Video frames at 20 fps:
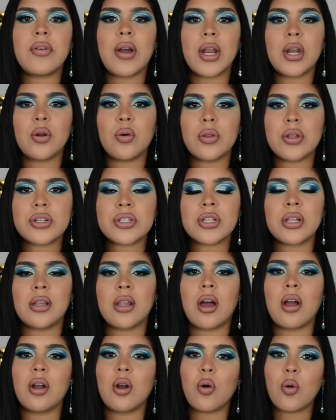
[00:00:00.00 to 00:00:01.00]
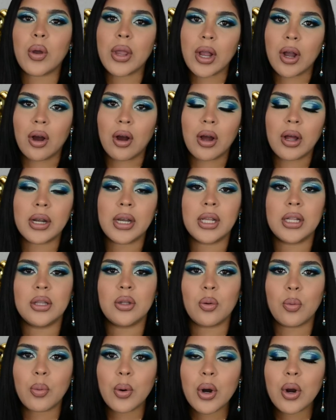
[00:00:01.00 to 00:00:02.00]
I know there's a lot going on in
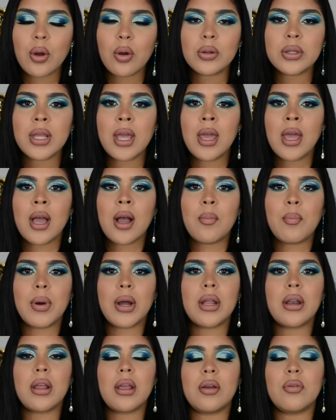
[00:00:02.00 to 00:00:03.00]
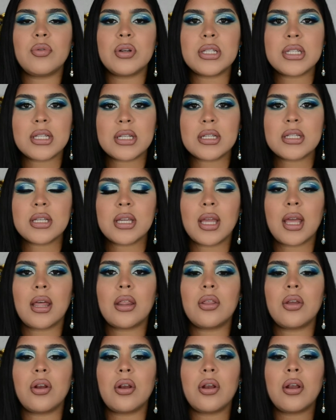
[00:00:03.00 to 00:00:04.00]
the world, but if we stick
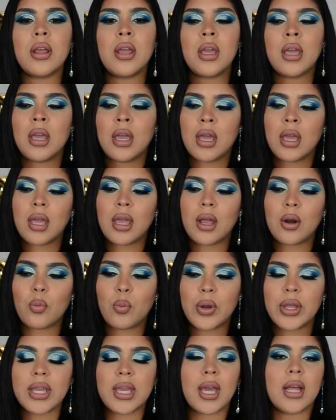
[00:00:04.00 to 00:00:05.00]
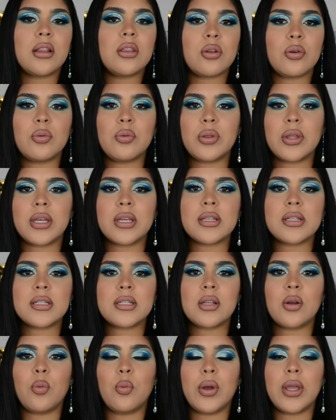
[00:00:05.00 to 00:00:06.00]
together and we get through
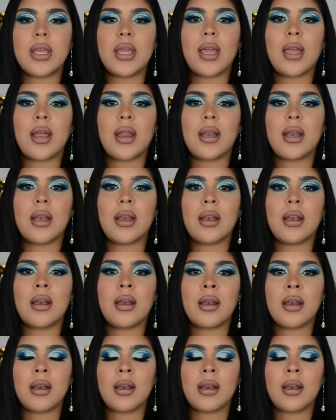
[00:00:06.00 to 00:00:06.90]
this, we can